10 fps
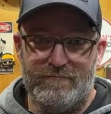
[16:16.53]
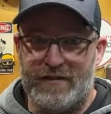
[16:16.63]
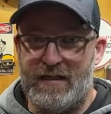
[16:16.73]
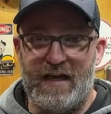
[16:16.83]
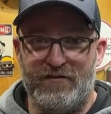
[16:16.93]

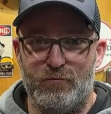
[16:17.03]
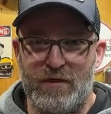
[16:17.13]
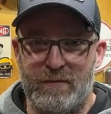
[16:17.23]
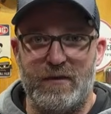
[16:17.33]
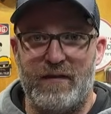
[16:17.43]
the last
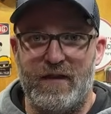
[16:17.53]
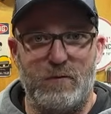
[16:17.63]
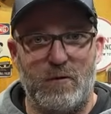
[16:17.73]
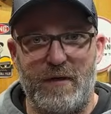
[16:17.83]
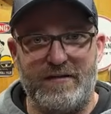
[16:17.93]
week, but I think
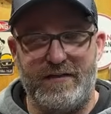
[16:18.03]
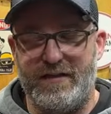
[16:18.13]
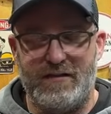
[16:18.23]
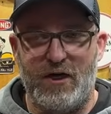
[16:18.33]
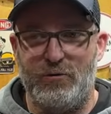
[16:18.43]
we're about to
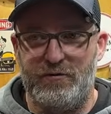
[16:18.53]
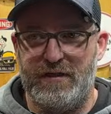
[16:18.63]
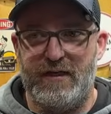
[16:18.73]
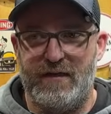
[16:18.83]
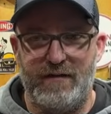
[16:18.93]
hit cold
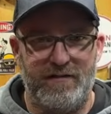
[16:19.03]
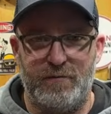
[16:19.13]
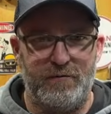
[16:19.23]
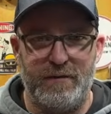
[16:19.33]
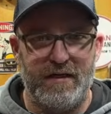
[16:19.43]
again. I think it's
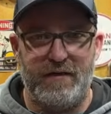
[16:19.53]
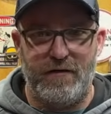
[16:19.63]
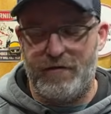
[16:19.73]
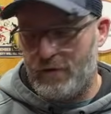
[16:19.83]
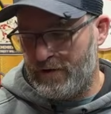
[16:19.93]
supposed to be down in
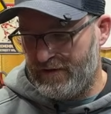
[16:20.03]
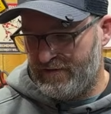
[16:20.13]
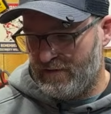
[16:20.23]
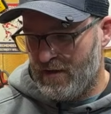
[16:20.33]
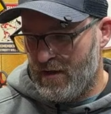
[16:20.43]
the
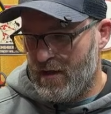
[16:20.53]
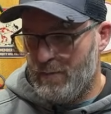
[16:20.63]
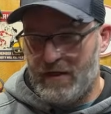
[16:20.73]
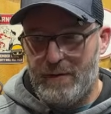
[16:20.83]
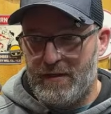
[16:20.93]
30s.
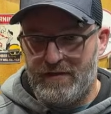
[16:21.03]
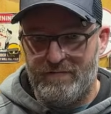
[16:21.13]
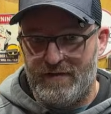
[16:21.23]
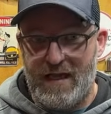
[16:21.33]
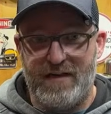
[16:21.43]
But I mean,
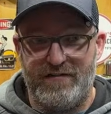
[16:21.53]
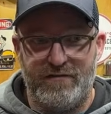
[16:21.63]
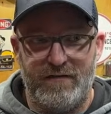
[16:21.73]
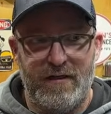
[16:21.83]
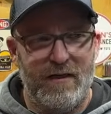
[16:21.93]
last
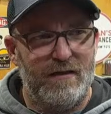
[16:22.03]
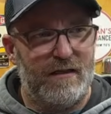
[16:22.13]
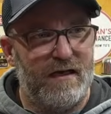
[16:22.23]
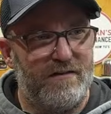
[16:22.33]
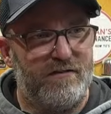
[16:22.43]

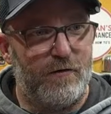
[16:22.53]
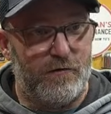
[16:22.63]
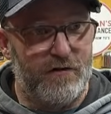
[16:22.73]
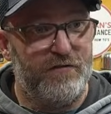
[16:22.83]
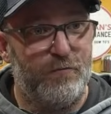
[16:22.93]
or
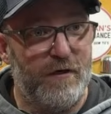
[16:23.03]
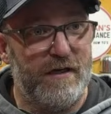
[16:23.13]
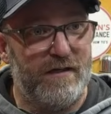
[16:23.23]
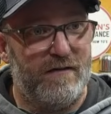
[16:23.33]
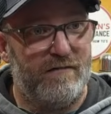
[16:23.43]
this
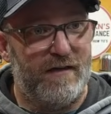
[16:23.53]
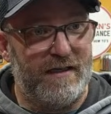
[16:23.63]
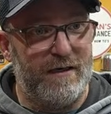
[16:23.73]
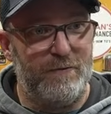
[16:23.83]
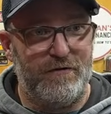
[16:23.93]
week,
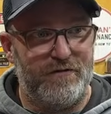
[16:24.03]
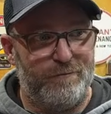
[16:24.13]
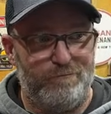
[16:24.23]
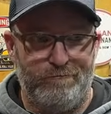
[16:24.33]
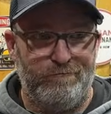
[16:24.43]
like it was
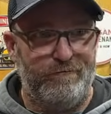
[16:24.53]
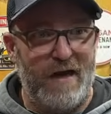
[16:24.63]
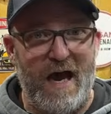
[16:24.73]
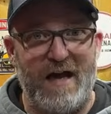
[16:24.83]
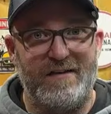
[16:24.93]

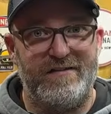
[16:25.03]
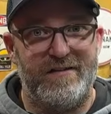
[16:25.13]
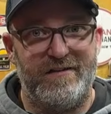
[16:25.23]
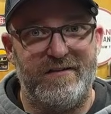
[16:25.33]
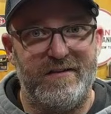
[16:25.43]
high
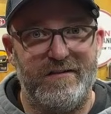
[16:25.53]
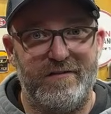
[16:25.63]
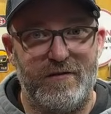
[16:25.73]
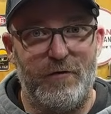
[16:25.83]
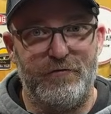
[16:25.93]

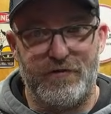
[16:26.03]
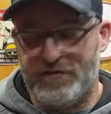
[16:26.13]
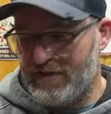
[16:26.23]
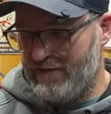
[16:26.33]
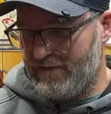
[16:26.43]
60s, close to
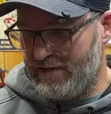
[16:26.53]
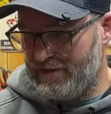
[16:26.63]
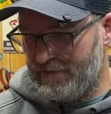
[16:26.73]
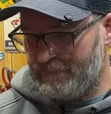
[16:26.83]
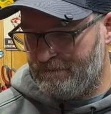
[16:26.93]

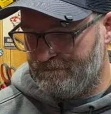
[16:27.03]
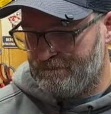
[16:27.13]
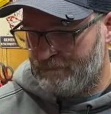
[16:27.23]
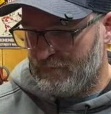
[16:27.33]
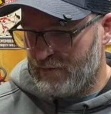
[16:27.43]
70s.
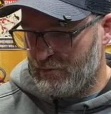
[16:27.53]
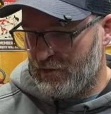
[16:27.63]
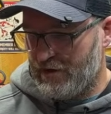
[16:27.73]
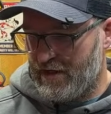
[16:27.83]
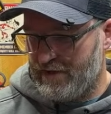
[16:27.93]
Been
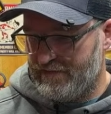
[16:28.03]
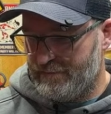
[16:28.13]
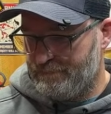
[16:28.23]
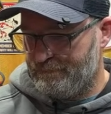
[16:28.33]
pretty nice.